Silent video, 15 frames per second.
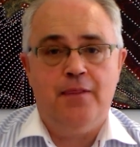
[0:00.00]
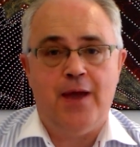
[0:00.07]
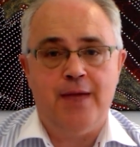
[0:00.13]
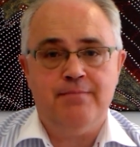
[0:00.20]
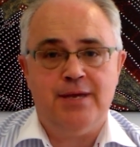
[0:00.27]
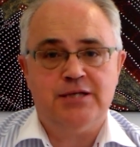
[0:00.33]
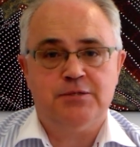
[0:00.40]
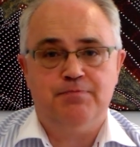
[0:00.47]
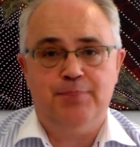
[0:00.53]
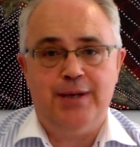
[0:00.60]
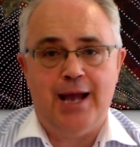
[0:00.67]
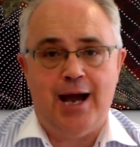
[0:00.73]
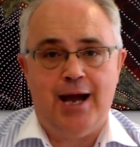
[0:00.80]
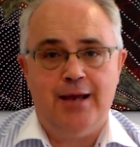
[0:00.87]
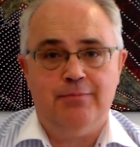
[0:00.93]
they must
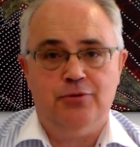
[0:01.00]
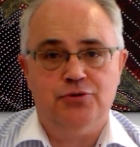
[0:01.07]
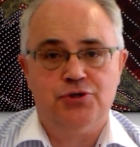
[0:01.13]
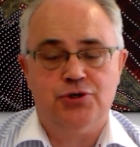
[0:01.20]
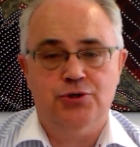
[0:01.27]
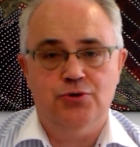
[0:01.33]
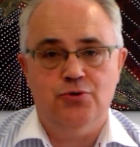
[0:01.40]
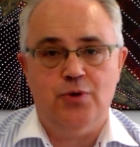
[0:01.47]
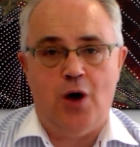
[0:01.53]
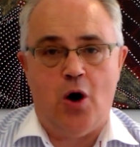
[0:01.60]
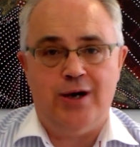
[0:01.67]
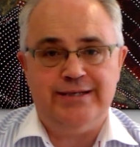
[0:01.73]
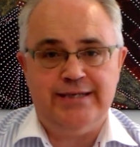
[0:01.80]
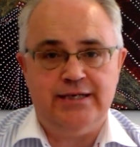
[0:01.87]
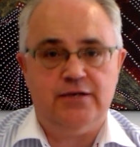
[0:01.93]
be able to
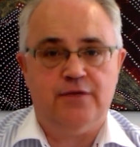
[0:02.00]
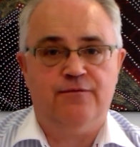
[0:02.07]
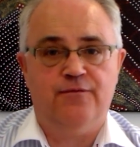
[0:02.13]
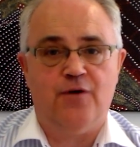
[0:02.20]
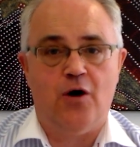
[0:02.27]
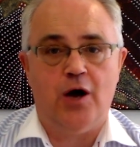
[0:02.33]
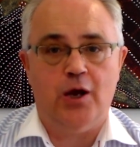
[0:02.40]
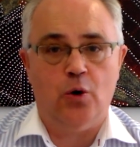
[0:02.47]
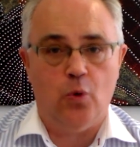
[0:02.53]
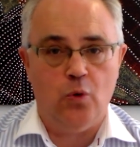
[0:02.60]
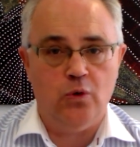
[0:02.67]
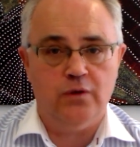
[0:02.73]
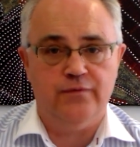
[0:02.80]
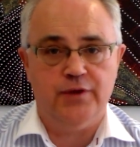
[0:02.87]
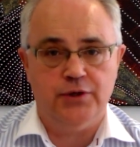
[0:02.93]
identify
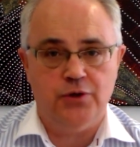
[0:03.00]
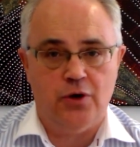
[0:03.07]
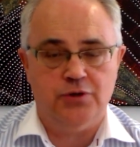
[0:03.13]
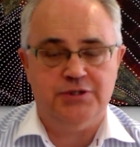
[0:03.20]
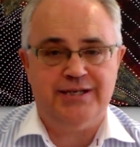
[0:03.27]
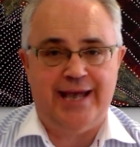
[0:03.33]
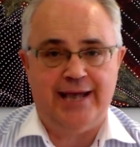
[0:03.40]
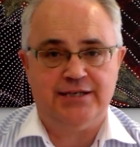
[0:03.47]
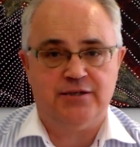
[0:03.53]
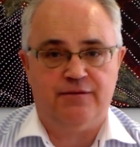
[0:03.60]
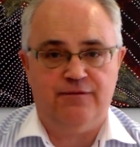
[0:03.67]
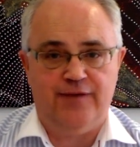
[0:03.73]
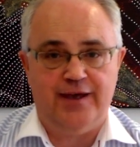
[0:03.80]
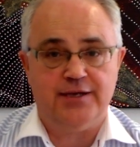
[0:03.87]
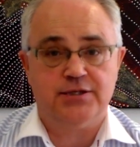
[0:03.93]
all of the non-tax
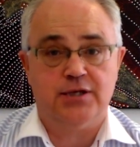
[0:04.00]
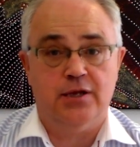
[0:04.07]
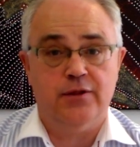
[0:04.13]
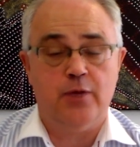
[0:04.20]
effects